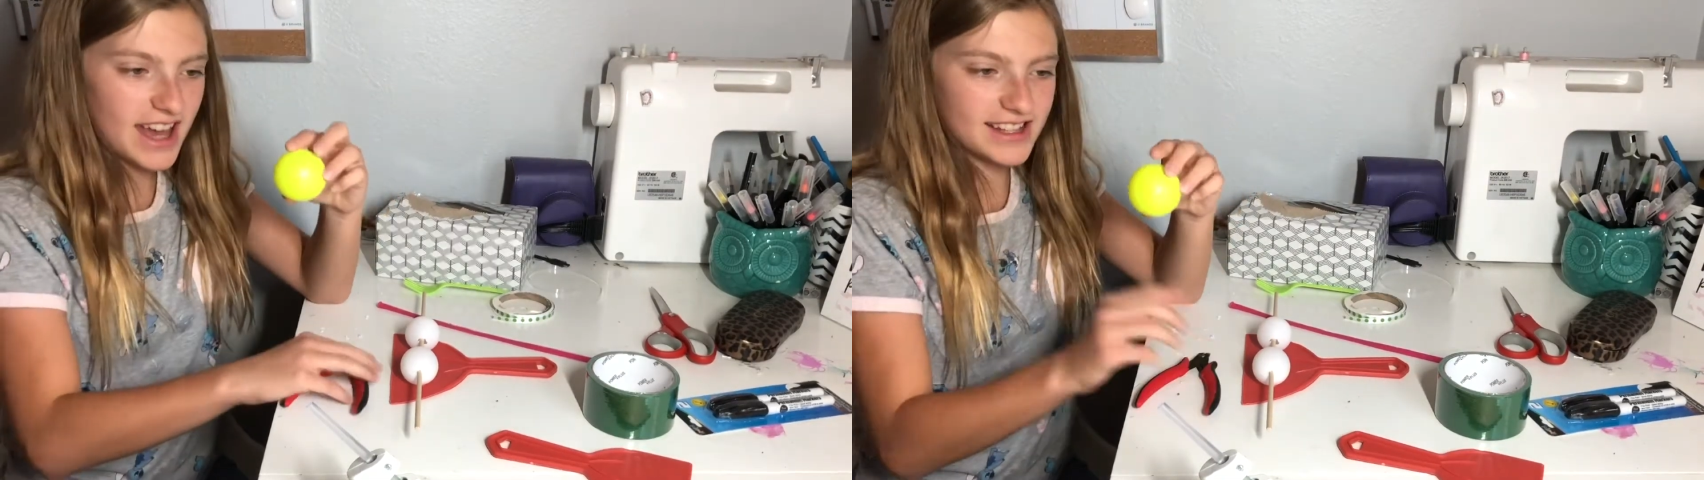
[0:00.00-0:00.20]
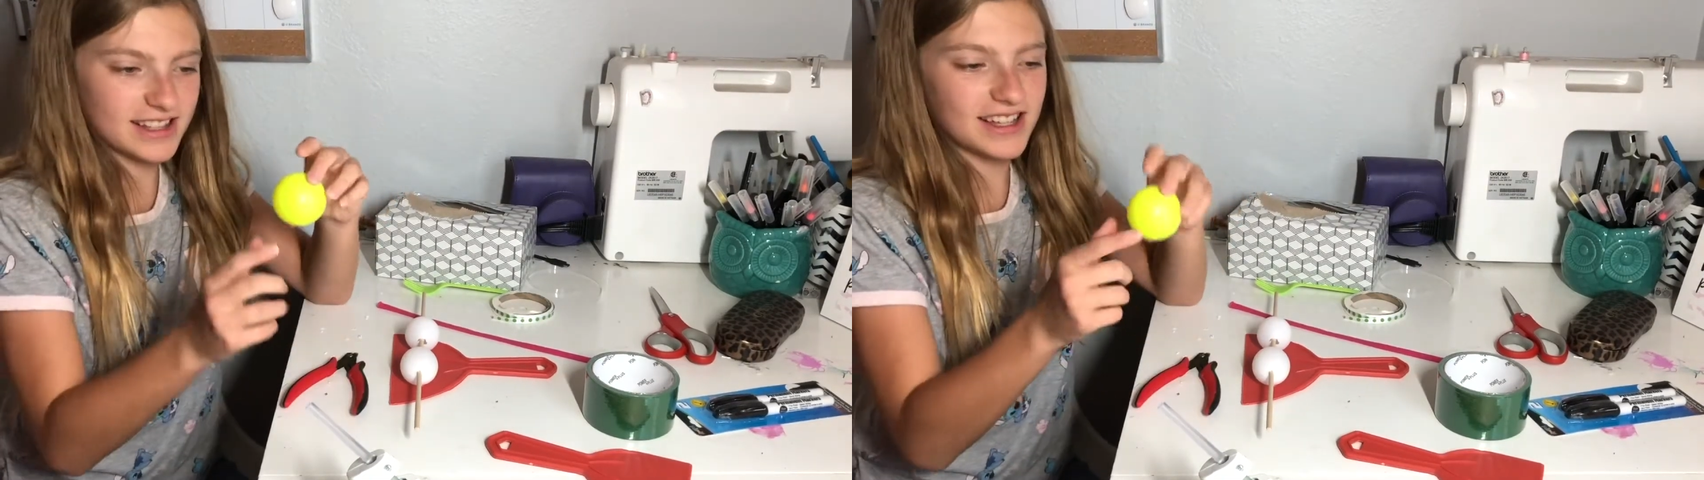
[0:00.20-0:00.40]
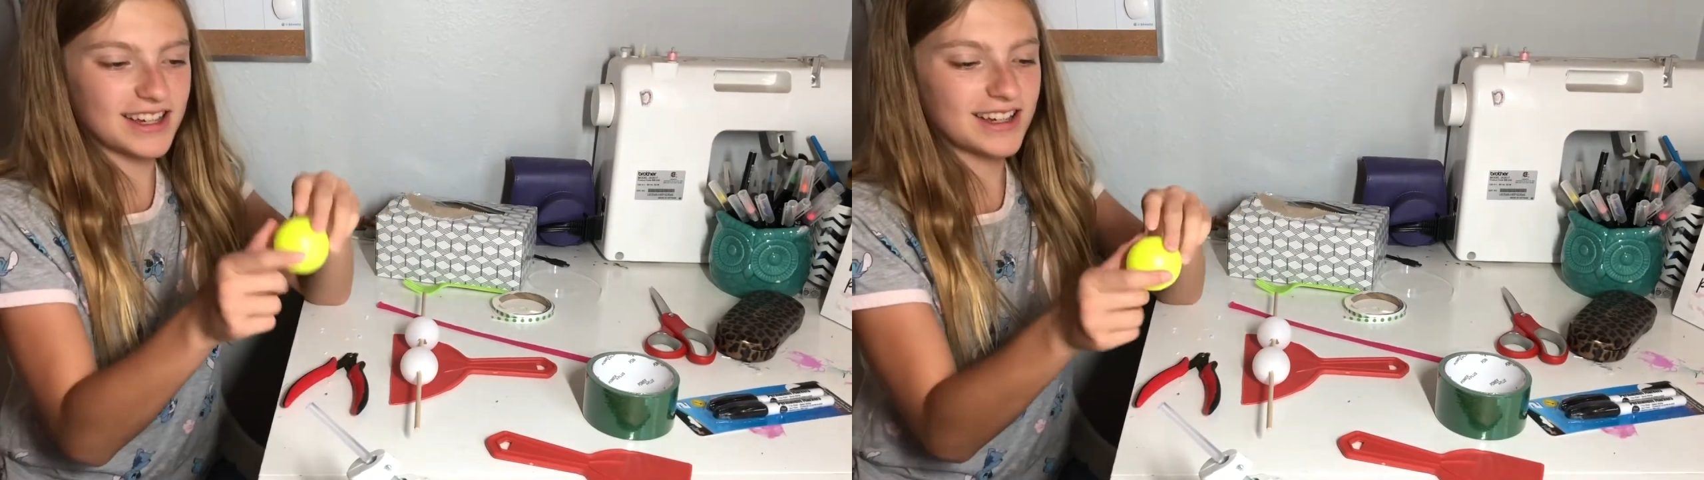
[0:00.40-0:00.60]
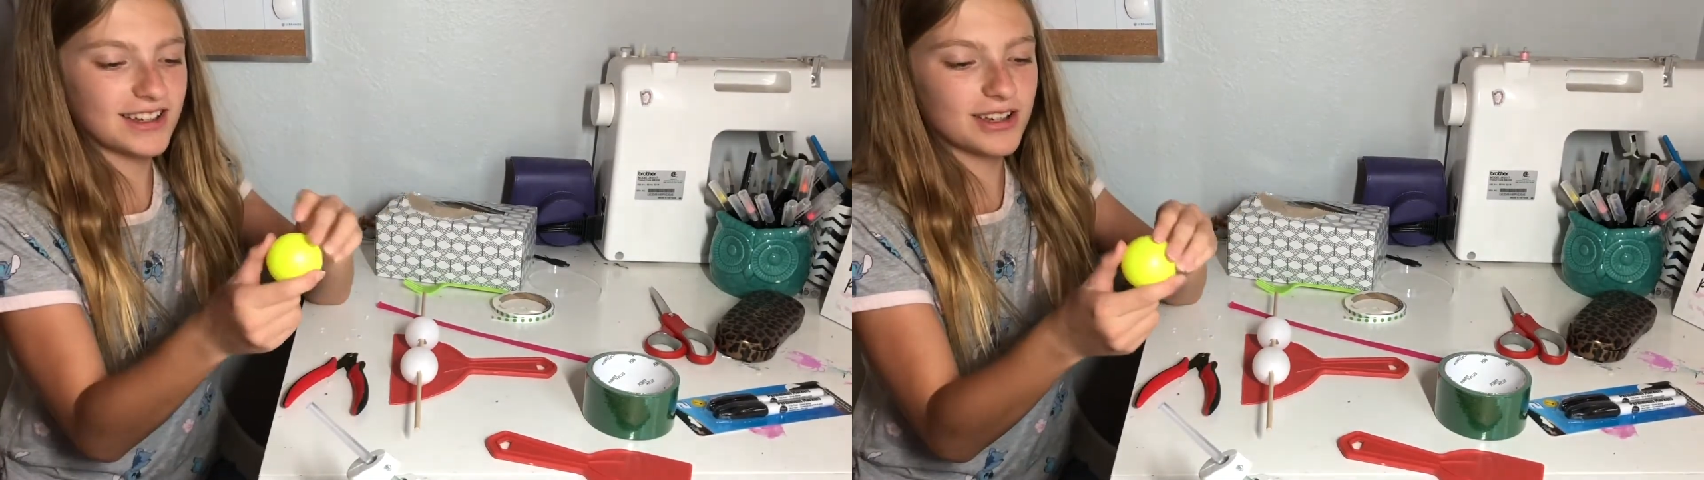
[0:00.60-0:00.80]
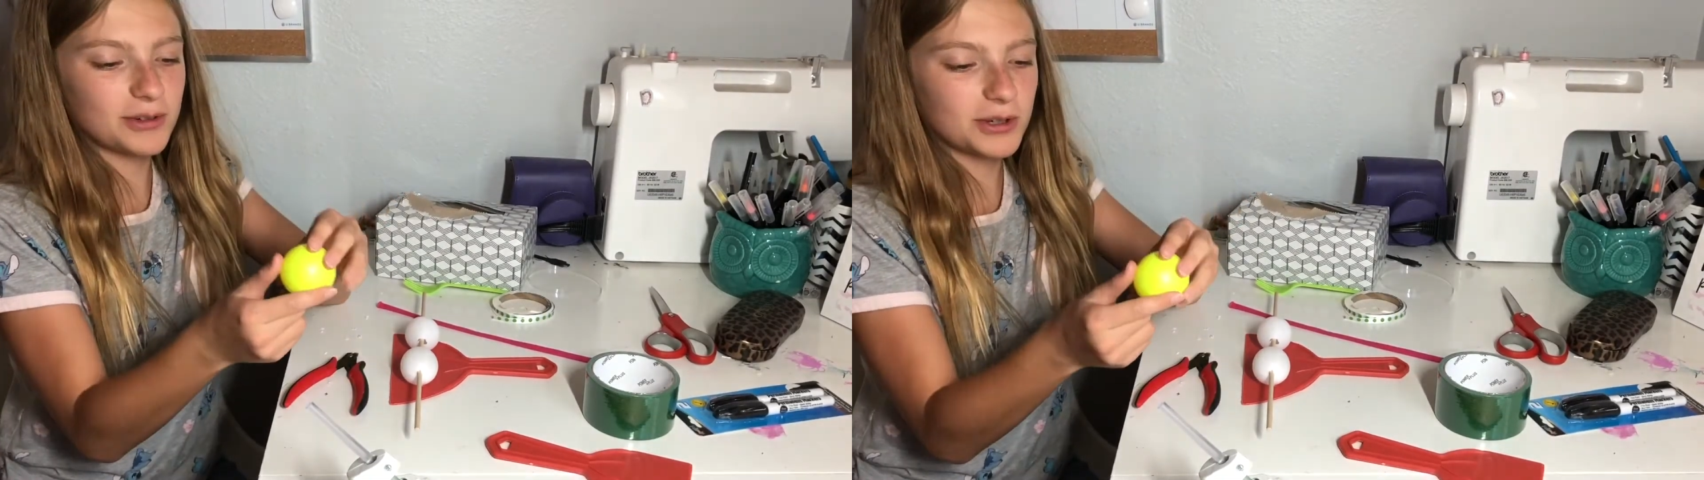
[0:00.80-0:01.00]
a line
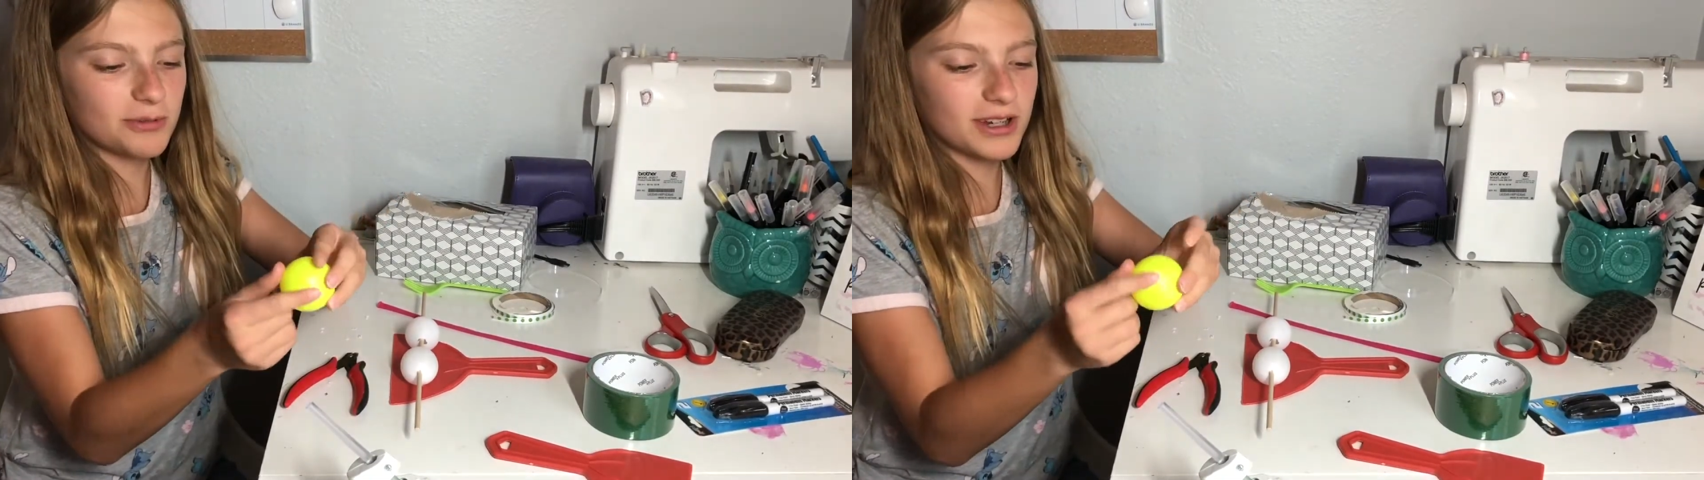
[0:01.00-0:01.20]
going right